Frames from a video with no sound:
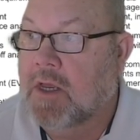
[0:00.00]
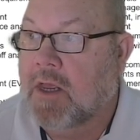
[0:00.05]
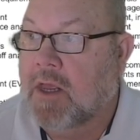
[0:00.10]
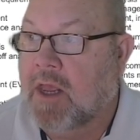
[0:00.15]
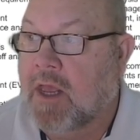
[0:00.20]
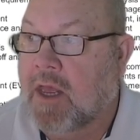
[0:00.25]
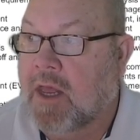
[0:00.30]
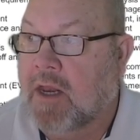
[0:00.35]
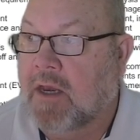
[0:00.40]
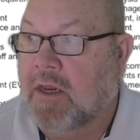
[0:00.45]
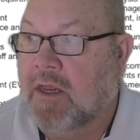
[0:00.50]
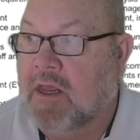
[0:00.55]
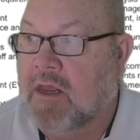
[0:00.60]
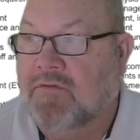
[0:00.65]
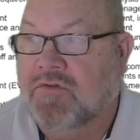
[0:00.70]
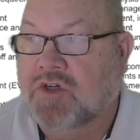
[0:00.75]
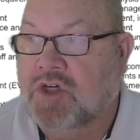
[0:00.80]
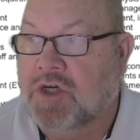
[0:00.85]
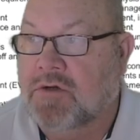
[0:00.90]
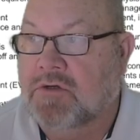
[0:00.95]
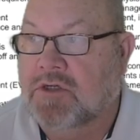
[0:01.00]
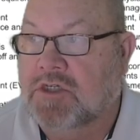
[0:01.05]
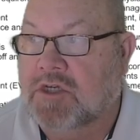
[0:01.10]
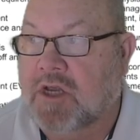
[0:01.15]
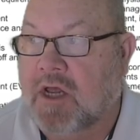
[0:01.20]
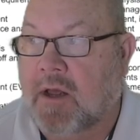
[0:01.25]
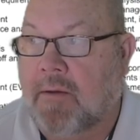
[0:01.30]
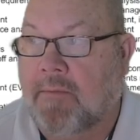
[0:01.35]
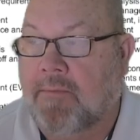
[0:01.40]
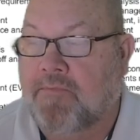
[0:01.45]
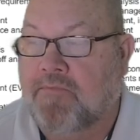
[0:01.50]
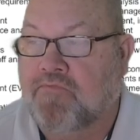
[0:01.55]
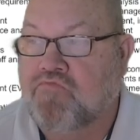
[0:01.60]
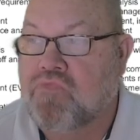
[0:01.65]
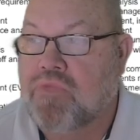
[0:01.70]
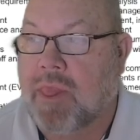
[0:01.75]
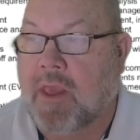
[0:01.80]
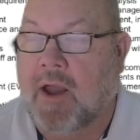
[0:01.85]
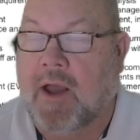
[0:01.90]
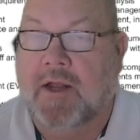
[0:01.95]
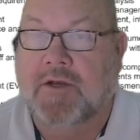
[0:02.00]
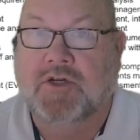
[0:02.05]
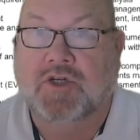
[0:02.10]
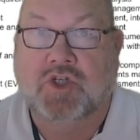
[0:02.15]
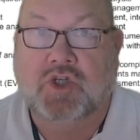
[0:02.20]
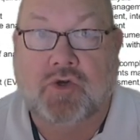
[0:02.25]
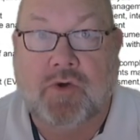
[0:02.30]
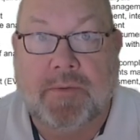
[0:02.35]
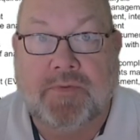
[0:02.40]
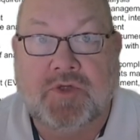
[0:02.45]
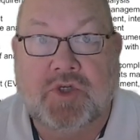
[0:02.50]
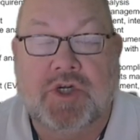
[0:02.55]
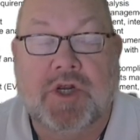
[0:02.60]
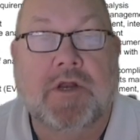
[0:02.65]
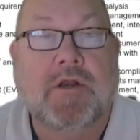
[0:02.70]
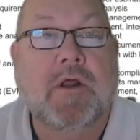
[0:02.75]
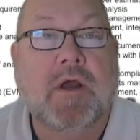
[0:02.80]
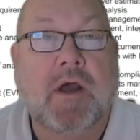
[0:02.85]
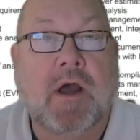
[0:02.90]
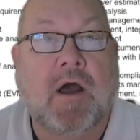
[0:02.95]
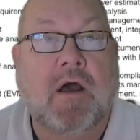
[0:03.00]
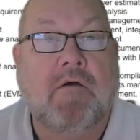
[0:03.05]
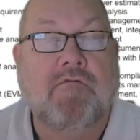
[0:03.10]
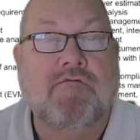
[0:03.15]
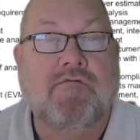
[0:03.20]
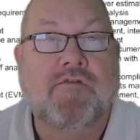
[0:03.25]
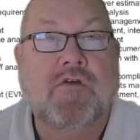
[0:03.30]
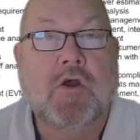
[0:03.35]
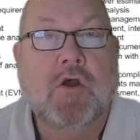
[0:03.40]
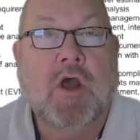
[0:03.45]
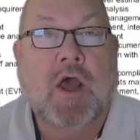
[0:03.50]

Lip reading: it gives you some description of